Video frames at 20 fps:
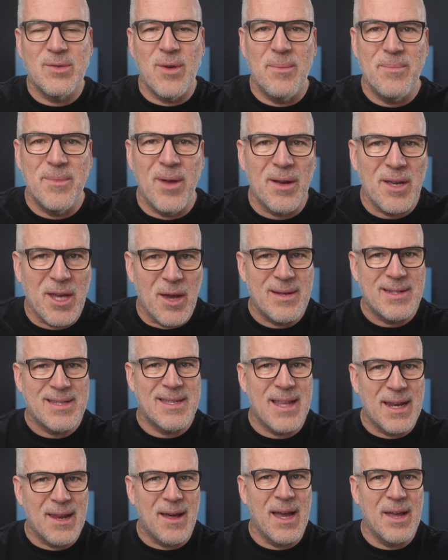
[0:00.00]
So I'm not going
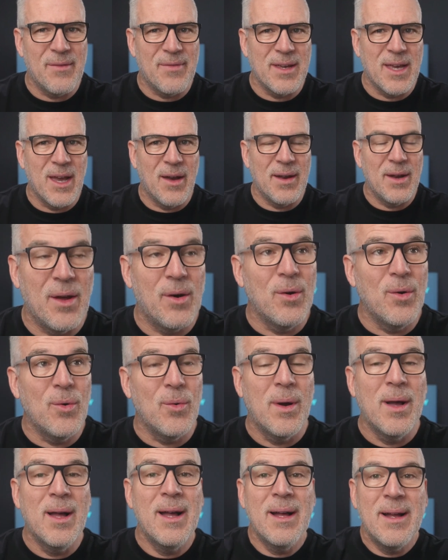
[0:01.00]
to the live and going,
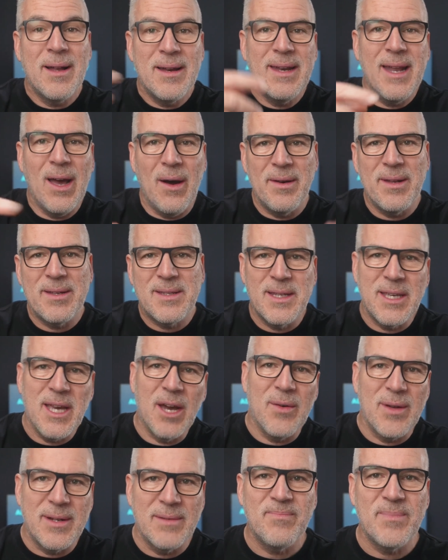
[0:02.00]
oh, now I need to
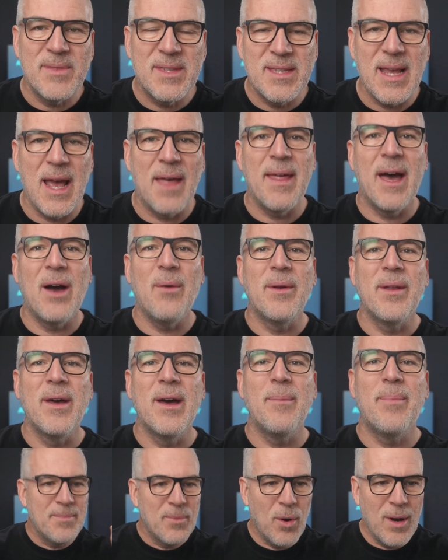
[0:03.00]
go and set that one up.